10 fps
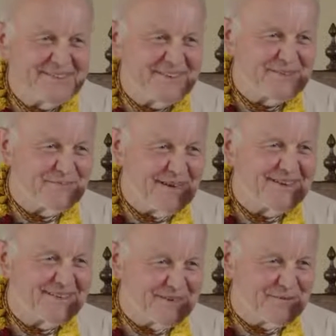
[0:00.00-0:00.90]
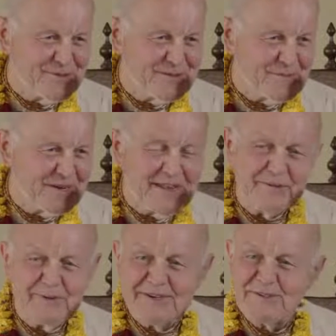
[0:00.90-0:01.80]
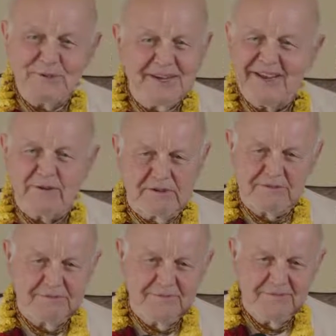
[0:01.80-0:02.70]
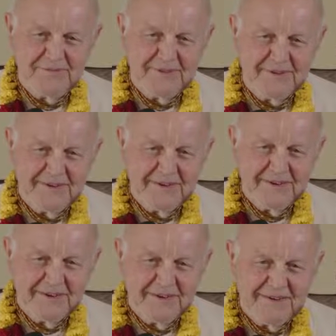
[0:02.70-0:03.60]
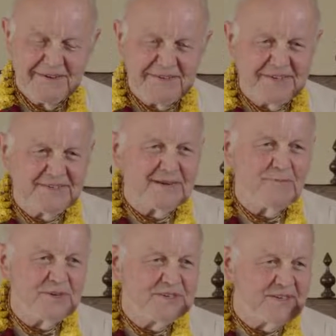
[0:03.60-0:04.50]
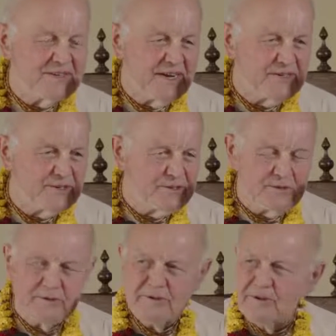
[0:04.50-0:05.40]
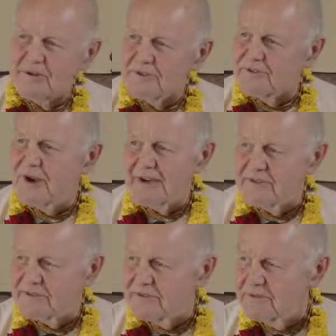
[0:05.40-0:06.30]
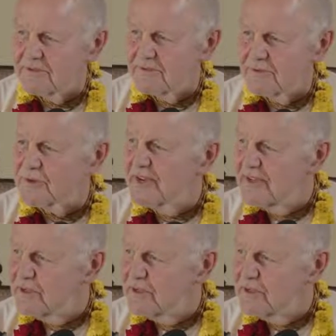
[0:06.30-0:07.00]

things make a difference, but otherwise you cannot. Say somebody is attached to drugs. What can